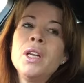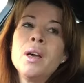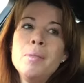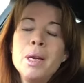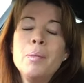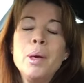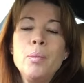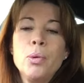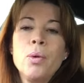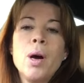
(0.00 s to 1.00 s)
Like many
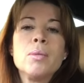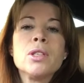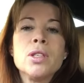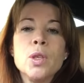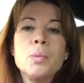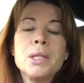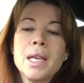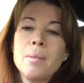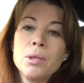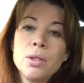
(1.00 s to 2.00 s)
people, I was super
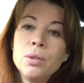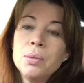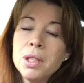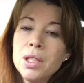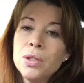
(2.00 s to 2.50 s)
skeptical when I